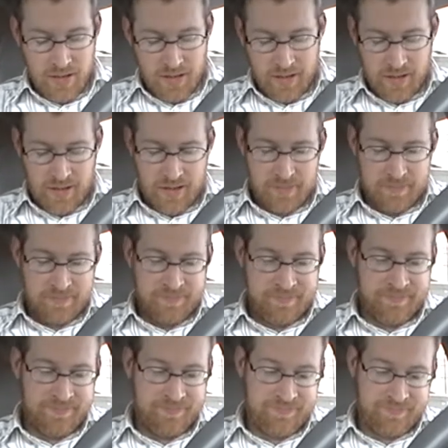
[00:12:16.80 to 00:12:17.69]

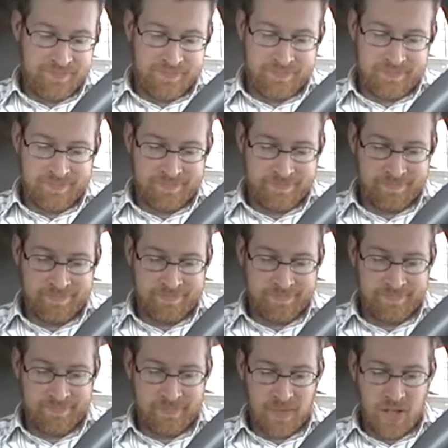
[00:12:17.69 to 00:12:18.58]
Um,
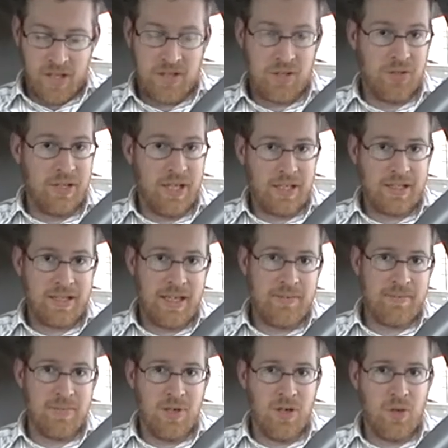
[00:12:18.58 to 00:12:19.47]
until next
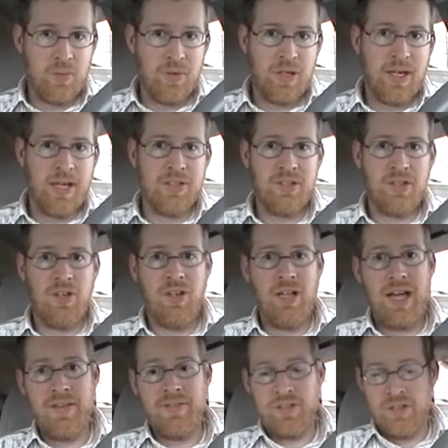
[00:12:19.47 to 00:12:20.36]
time, I hope you guys
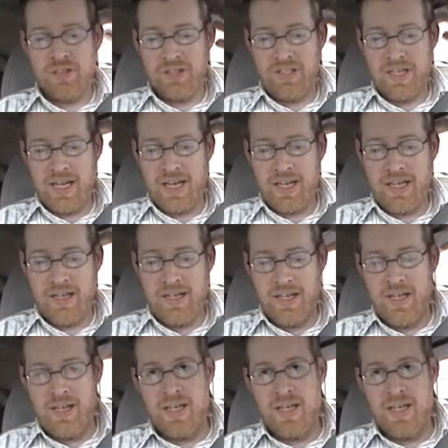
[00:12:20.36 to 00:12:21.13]
all have a good day.